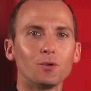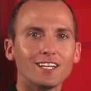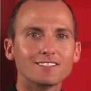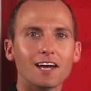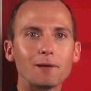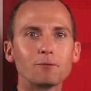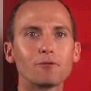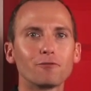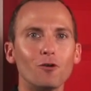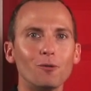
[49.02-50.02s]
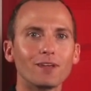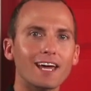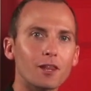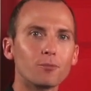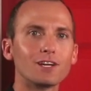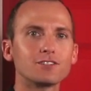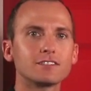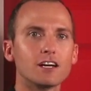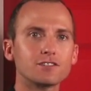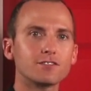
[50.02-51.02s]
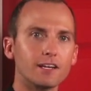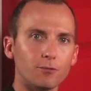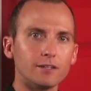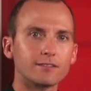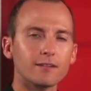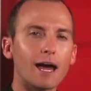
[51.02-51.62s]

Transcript: When it's time to perform the calibration touch sequence,